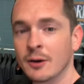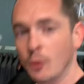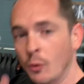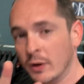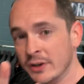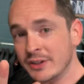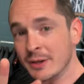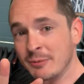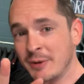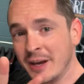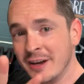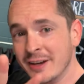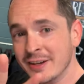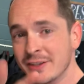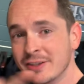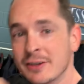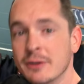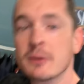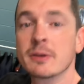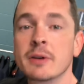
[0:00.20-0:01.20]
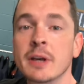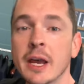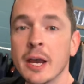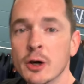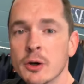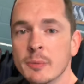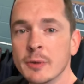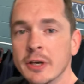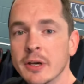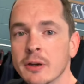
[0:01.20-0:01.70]
What's up, guys?
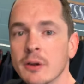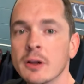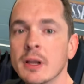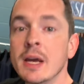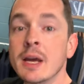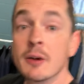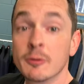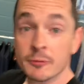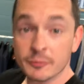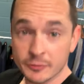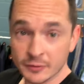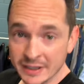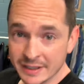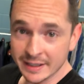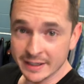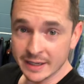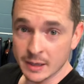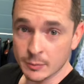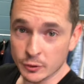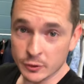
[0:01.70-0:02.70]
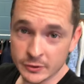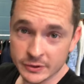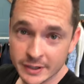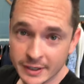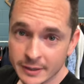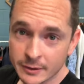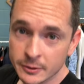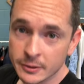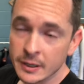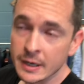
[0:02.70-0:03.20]
Aaron McGill, friendly neighborhood
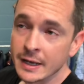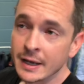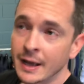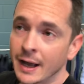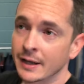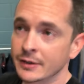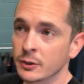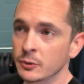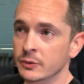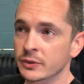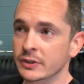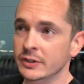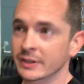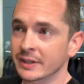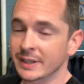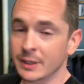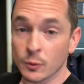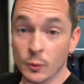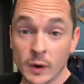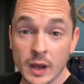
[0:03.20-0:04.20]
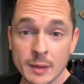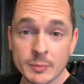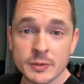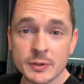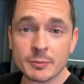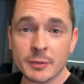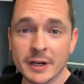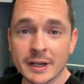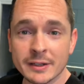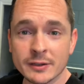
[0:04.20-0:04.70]
tailor. I don't sling webs,
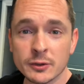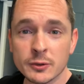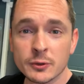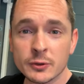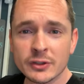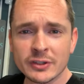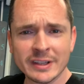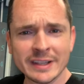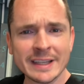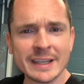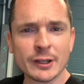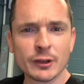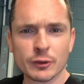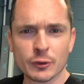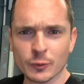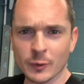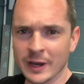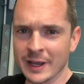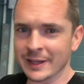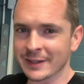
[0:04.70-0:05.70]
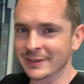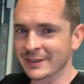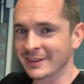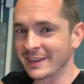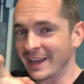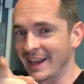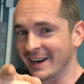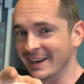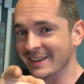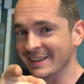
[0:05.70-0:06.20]
but I do sling threads.
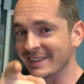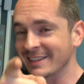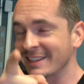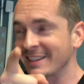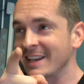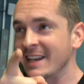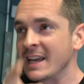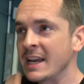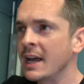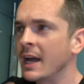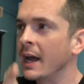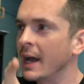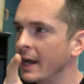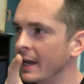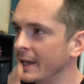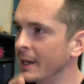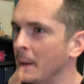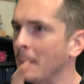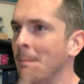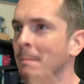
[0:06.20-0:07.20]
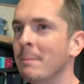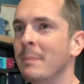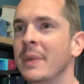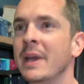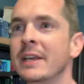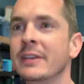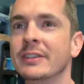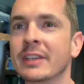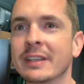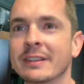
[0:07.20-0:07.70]
That is an
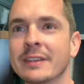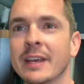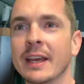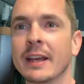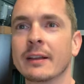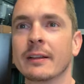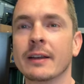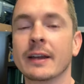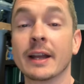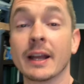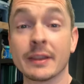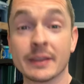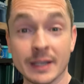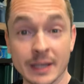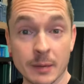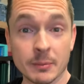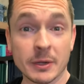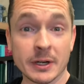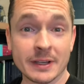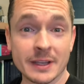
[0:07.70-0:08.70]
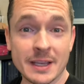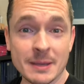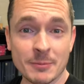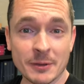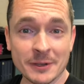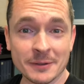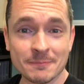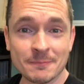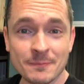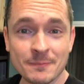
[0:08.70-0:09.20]
amazing tagline. I think I'm going to keep it.